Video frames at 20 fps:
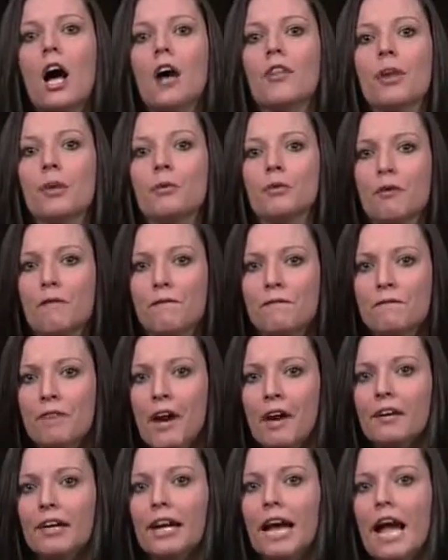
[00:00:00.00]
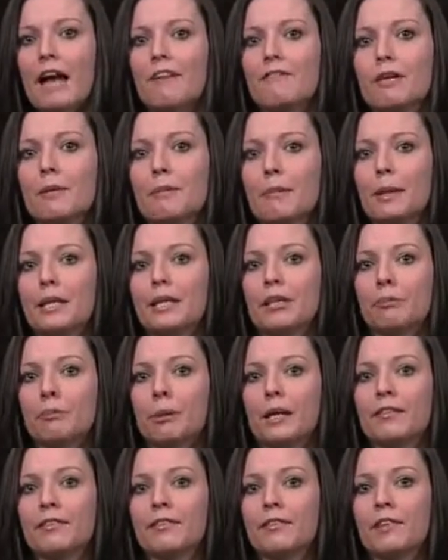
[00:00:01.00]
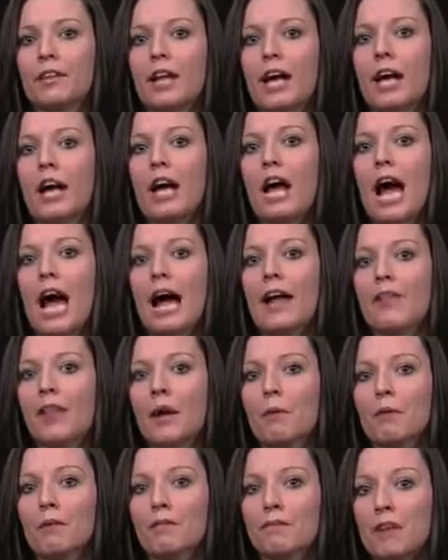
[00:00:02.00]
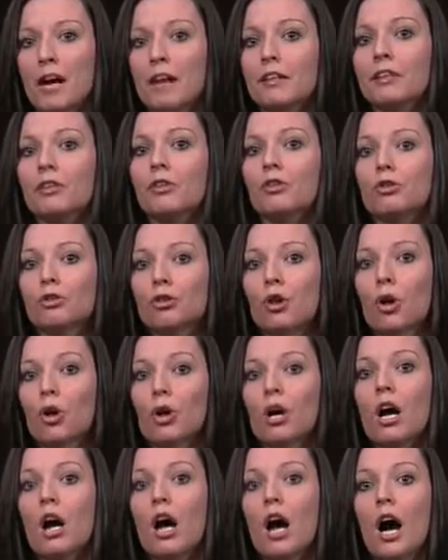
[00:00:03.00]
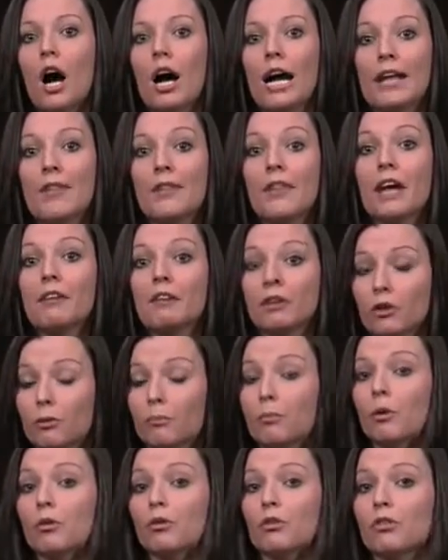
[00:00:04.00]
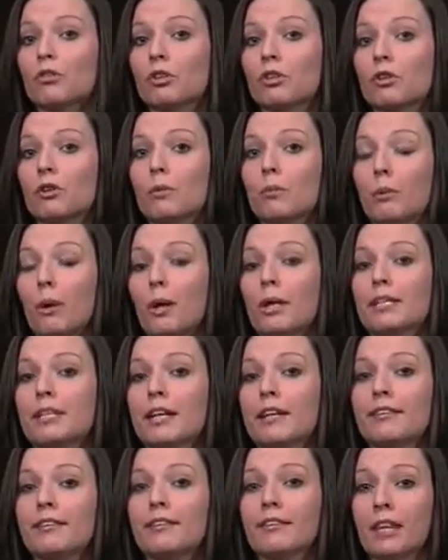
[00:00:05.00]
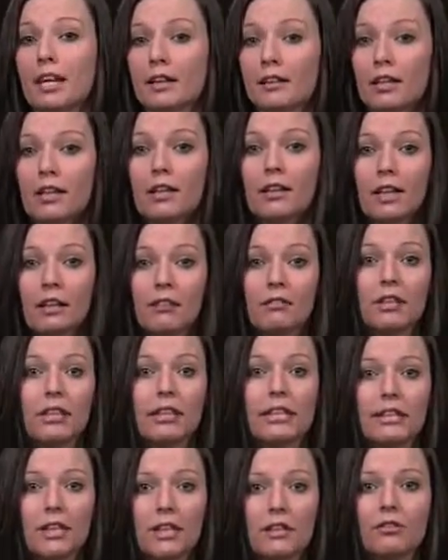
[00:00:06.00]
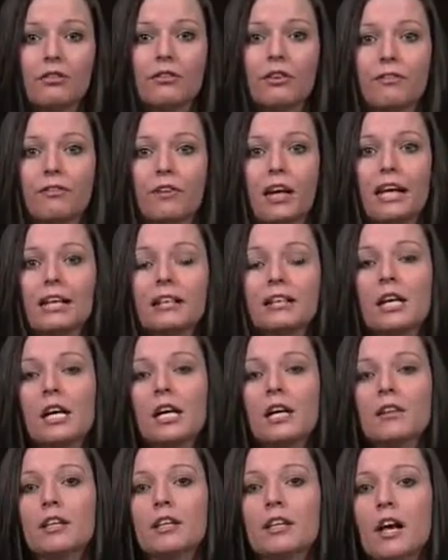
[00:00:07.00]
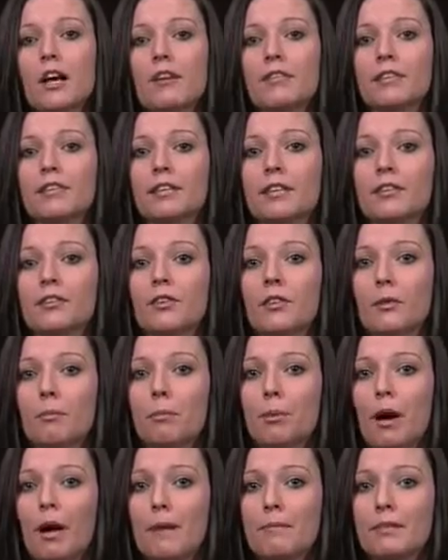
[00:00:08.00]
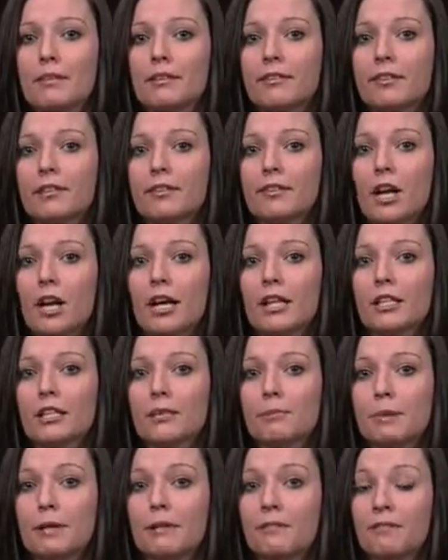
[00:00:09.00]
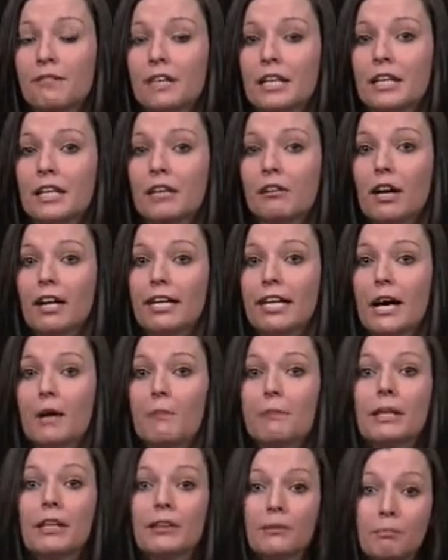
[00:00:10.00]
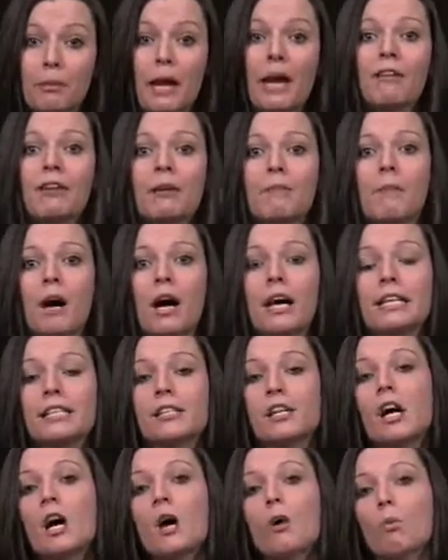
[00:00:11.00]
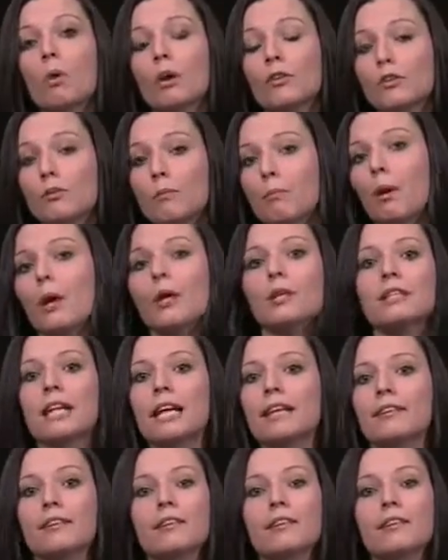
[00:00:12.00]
there was a very heavy police presence there, and they were very strong in their response to the protesters. And I think that really does reflect the nervousness that the Prime Minister is going to be feeling right now, because bear in mind, whilst the protests